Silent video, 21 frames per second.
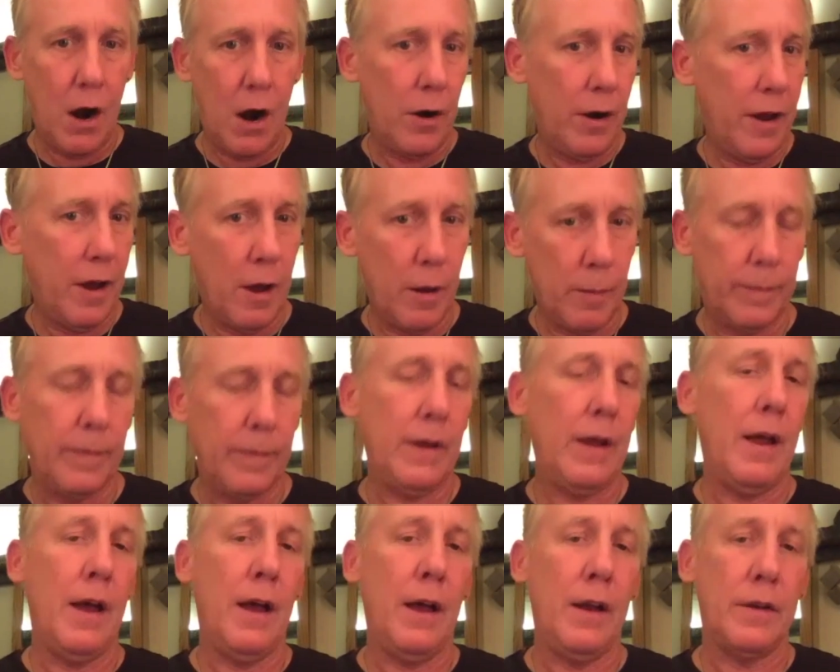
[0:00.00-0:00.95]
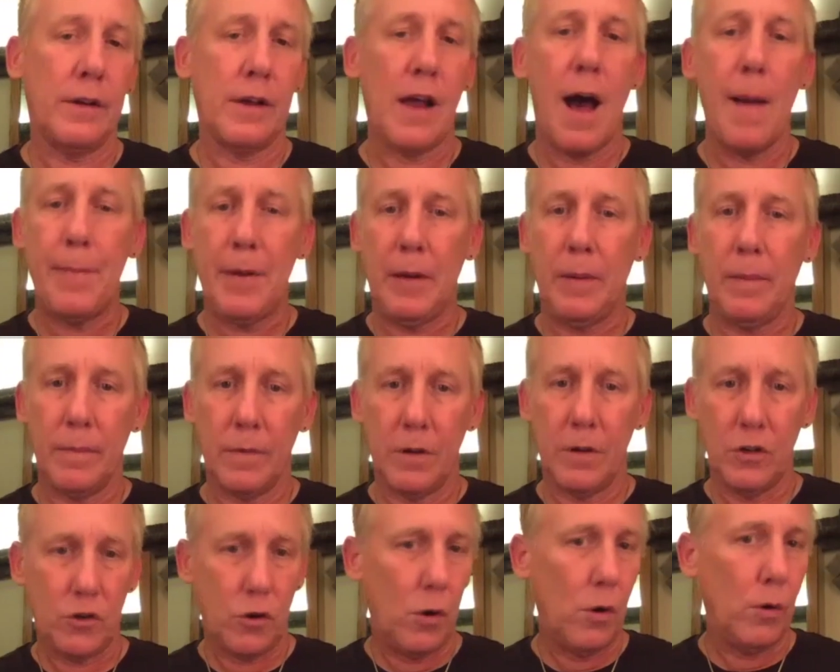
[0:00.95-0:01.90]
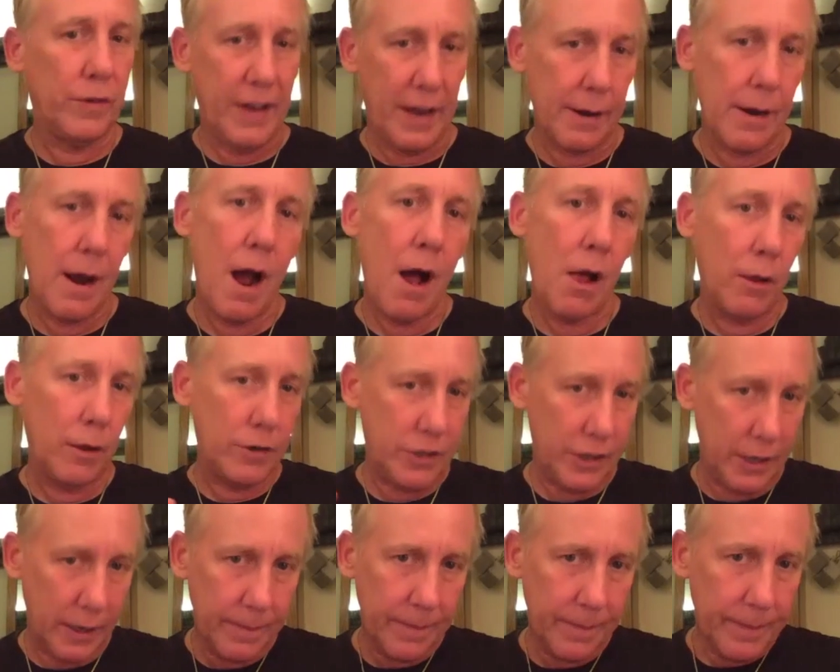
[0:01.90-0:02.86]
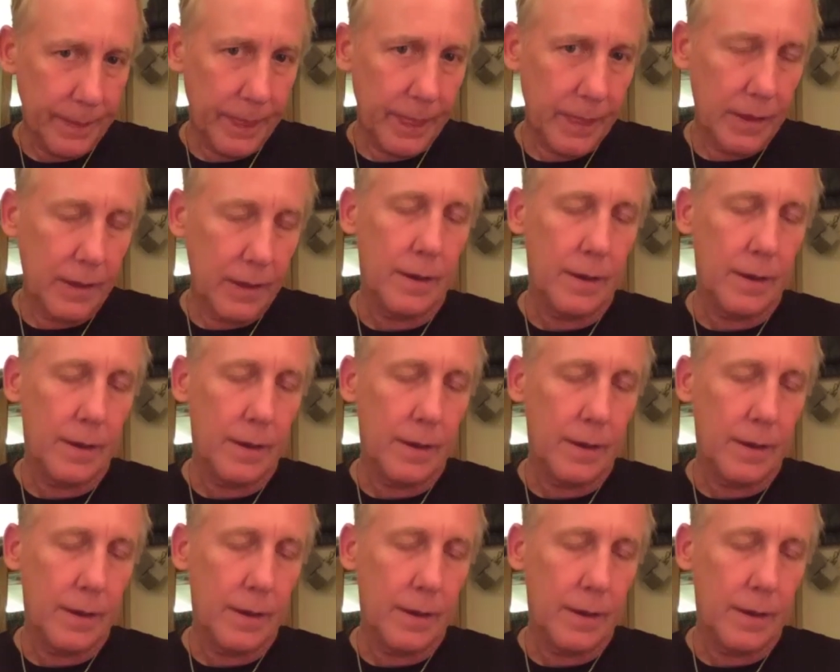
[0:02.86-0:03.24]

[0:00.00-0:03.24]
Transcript: DRM and copy control technology.